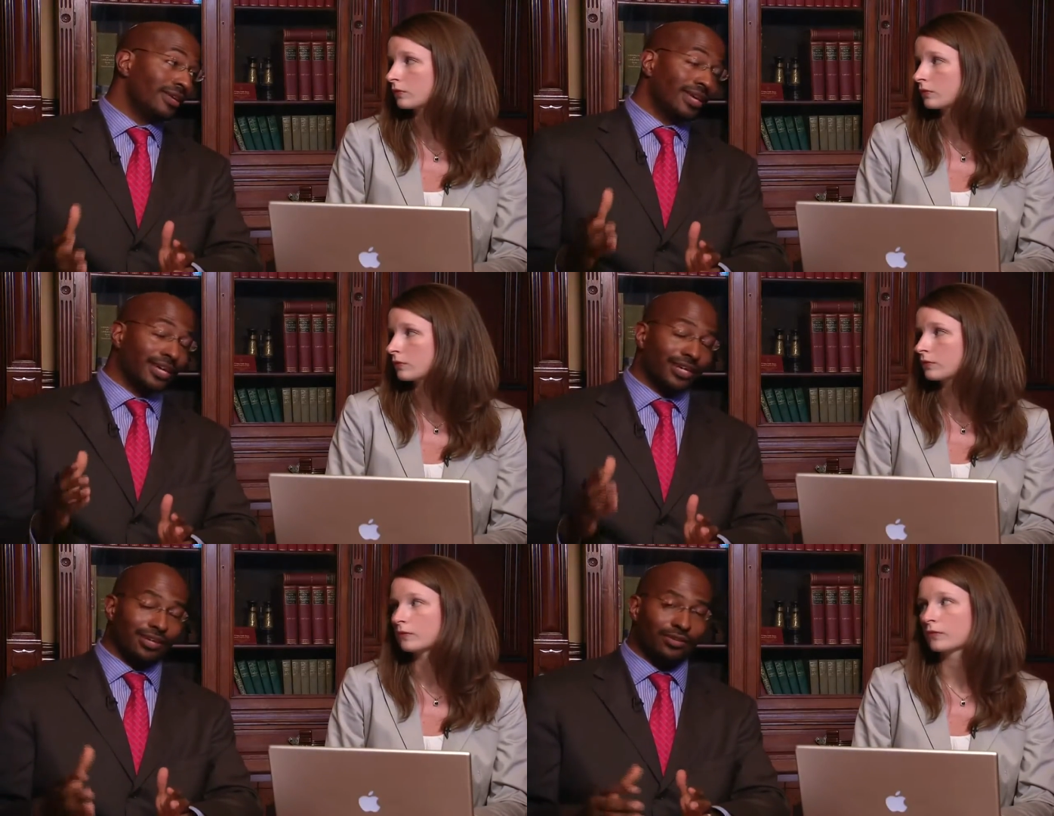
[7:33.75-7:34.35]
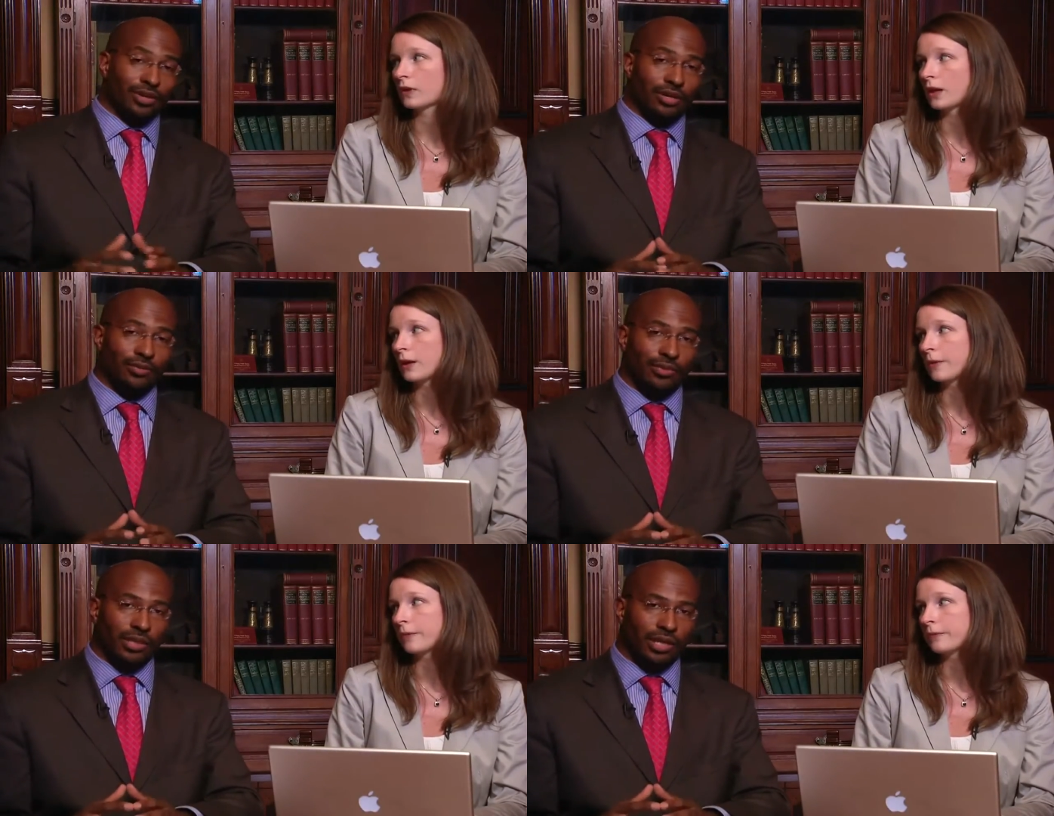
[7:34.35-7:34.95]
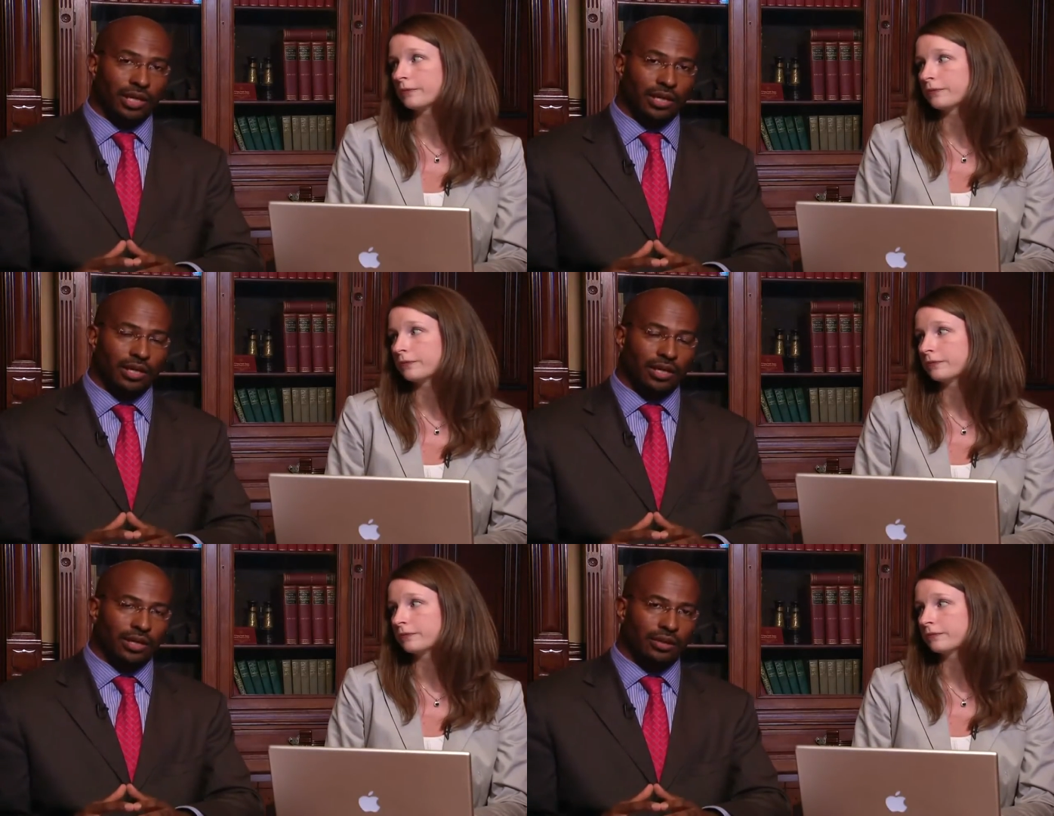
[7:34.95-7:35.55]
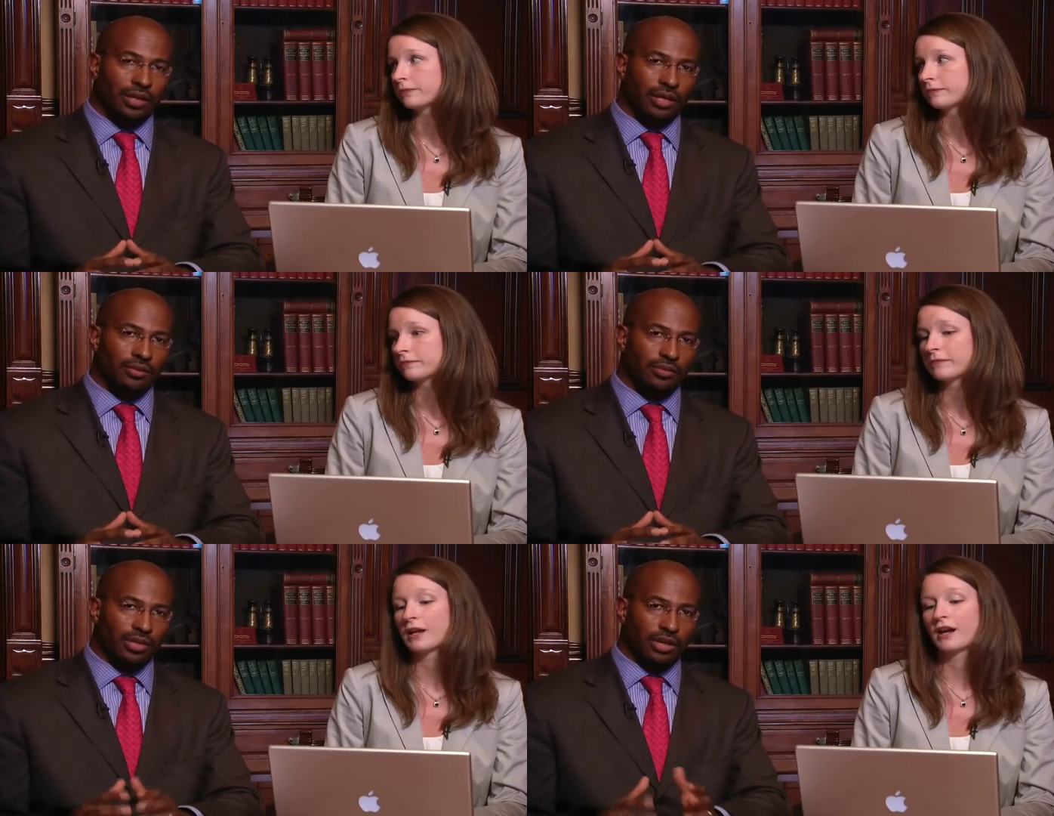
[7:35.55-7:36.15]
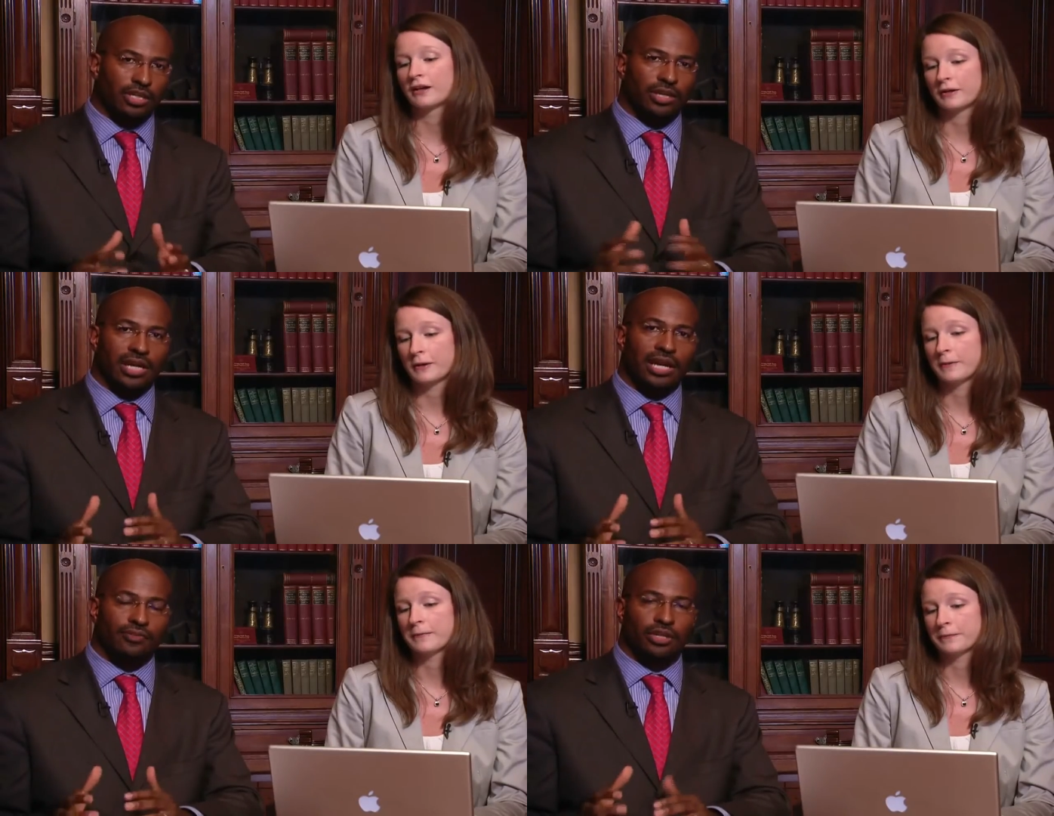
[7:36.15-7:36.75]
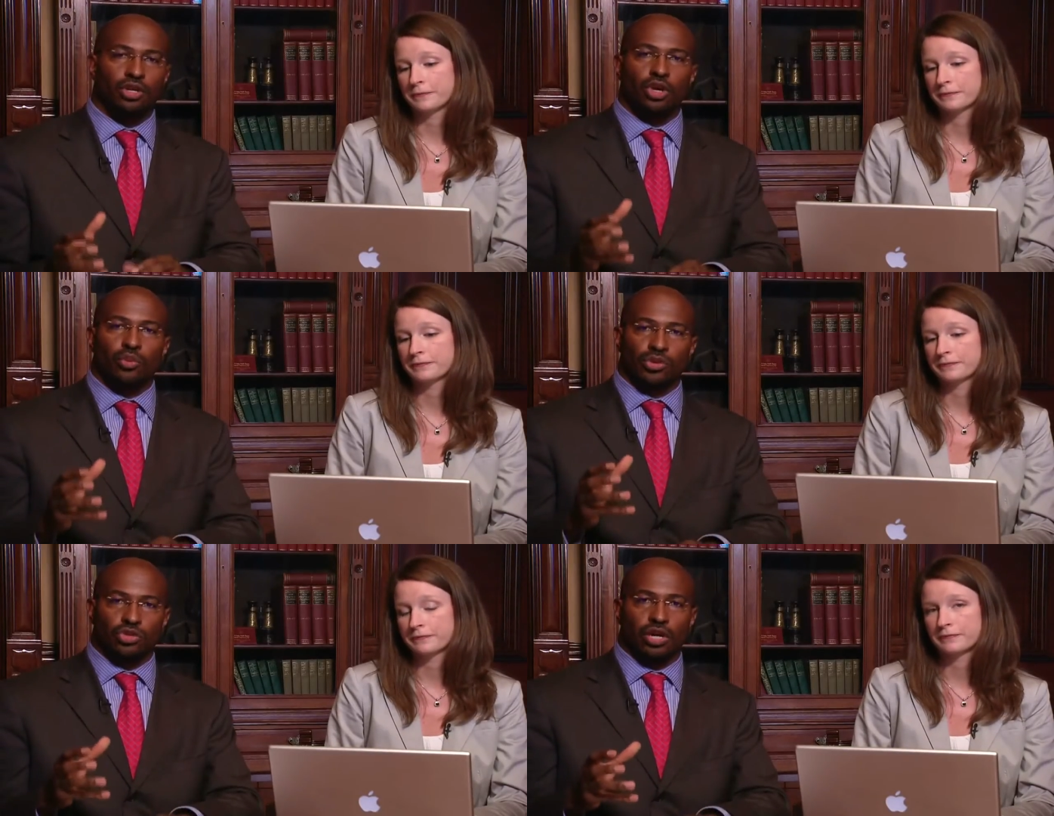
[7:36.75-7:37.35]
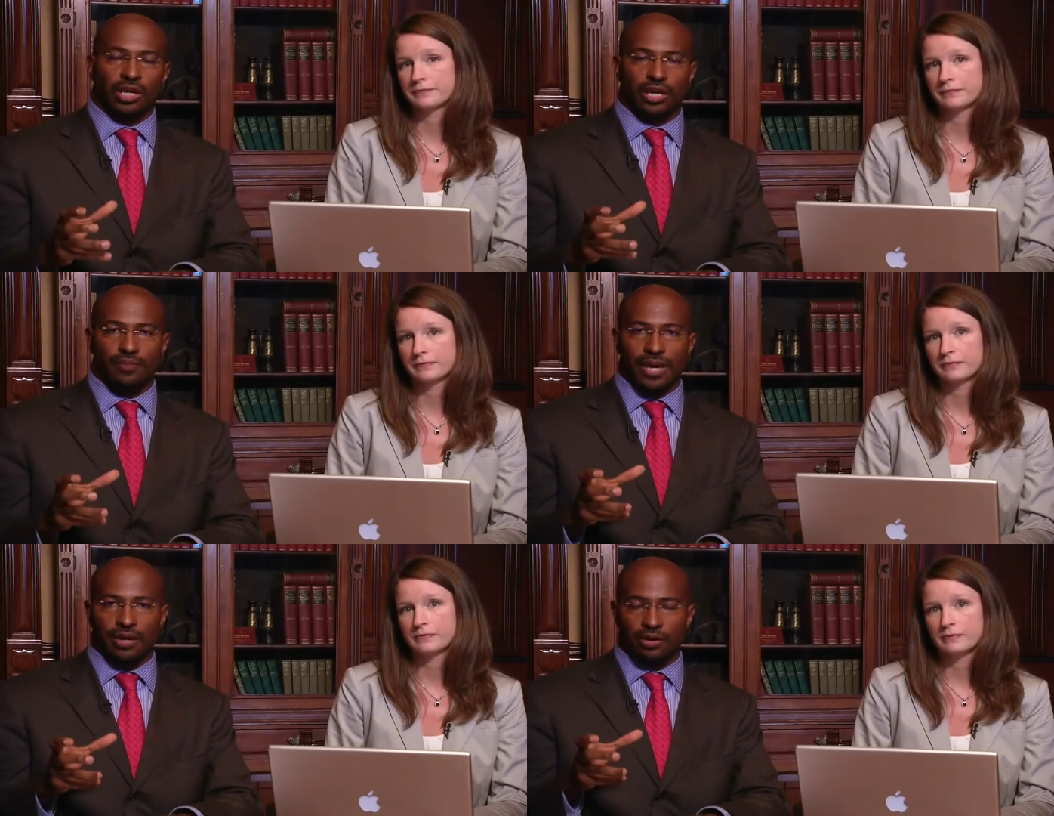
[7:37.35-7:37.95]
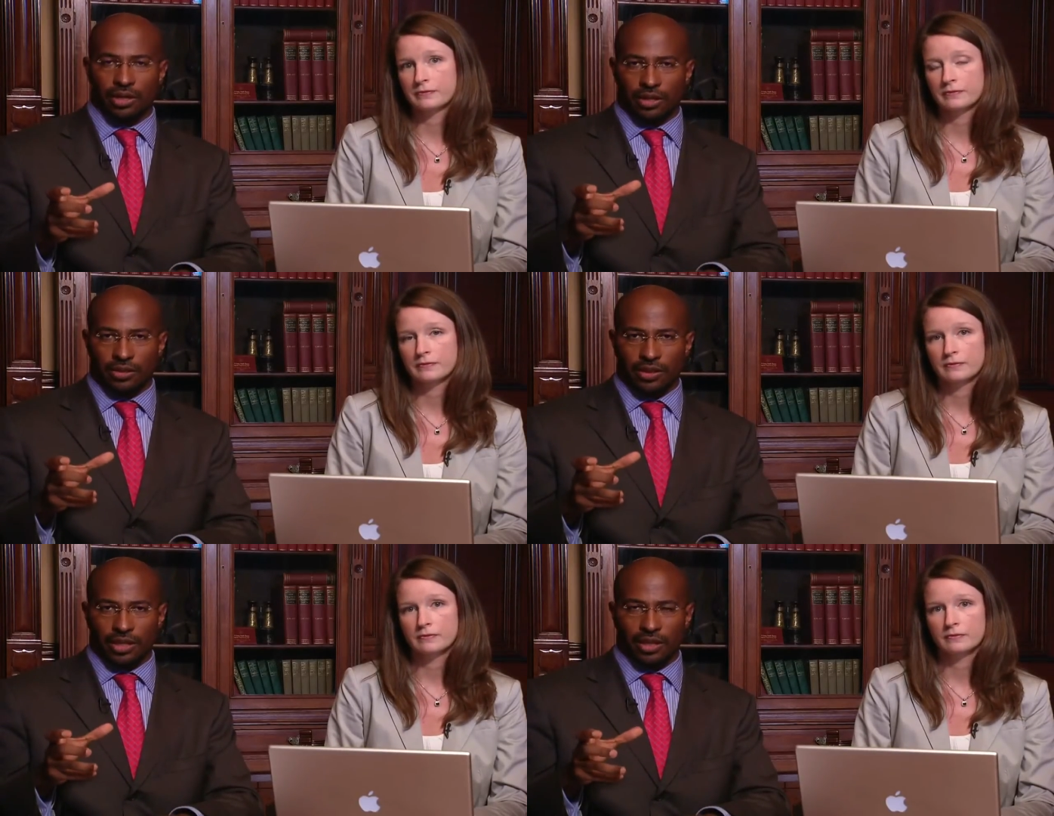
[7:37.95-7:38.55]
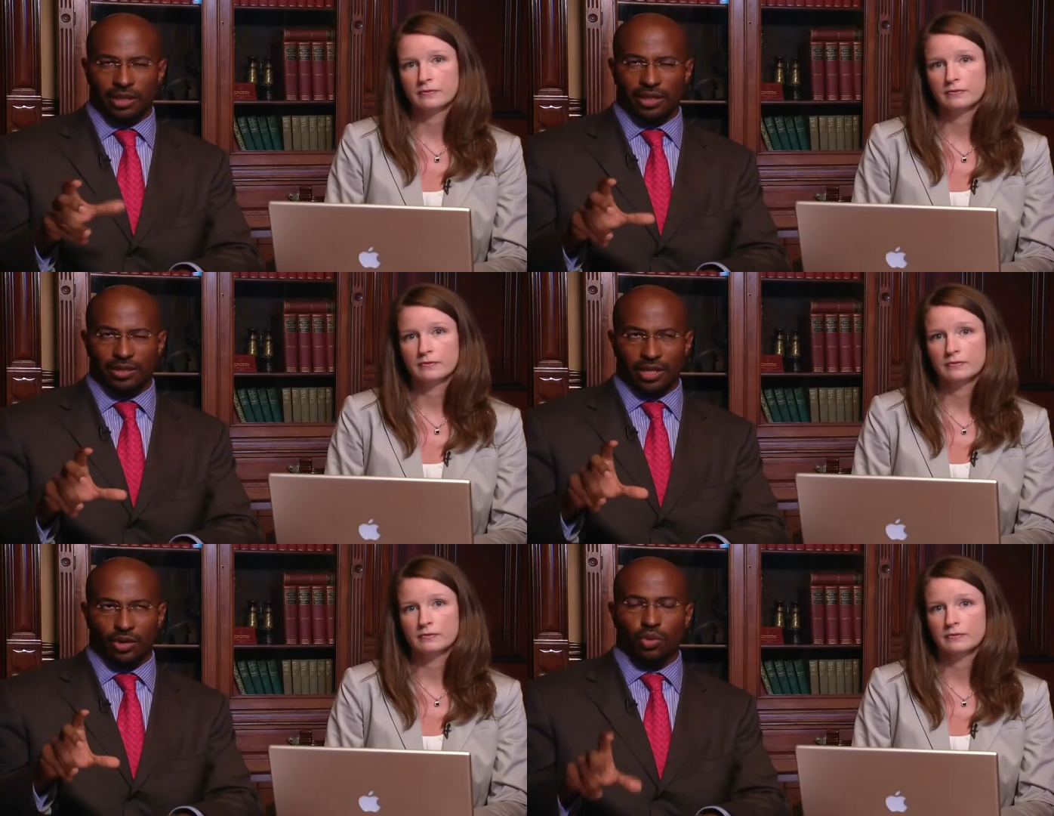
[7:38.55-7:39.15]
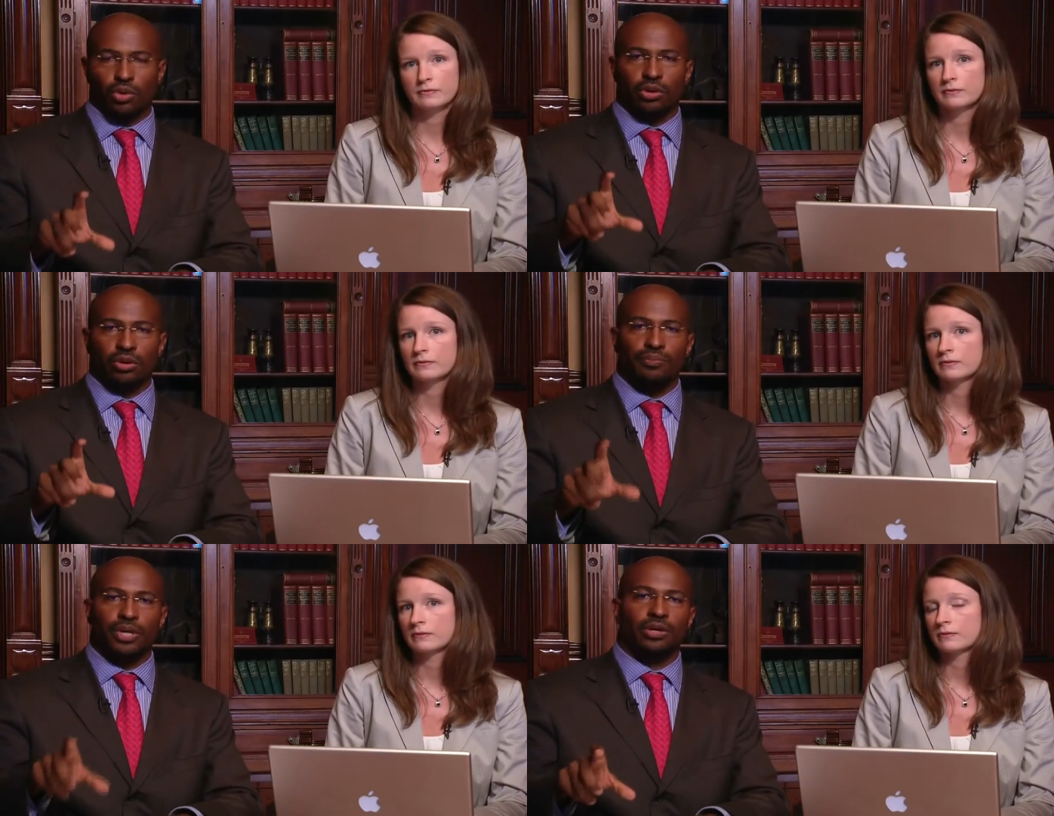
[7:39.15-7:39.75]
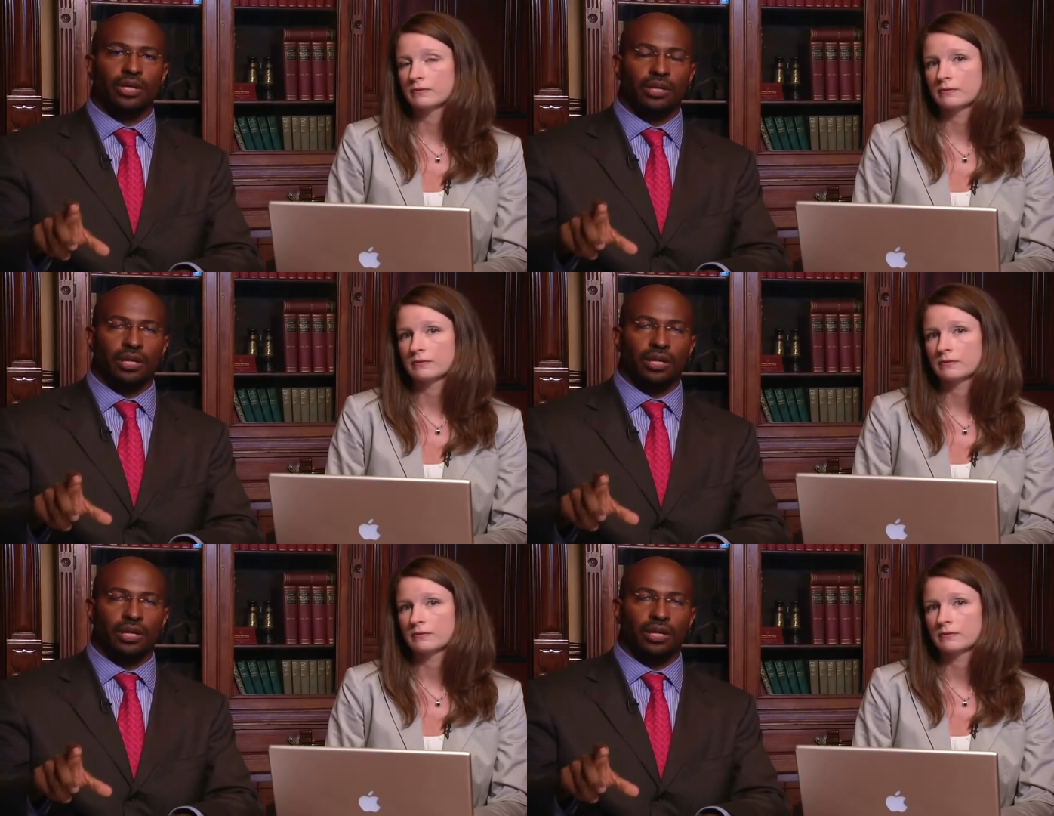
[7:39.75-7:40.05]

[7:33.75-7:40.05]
Speaker 1: Um, the Secretary Donovan was talking about the, I think, quarter million